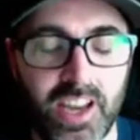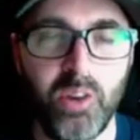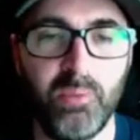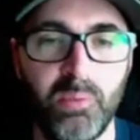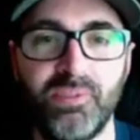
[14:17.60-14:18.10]
I
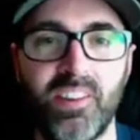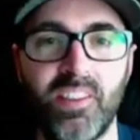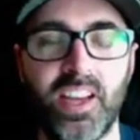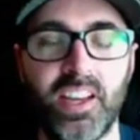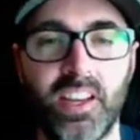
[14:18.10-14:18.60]
hope you
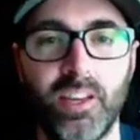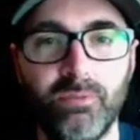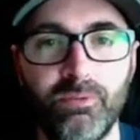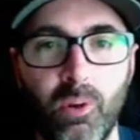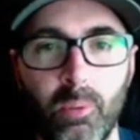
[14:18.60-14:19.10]
found that
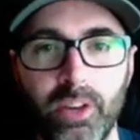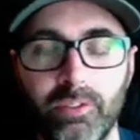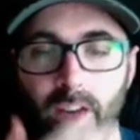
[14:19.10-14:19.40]
informative.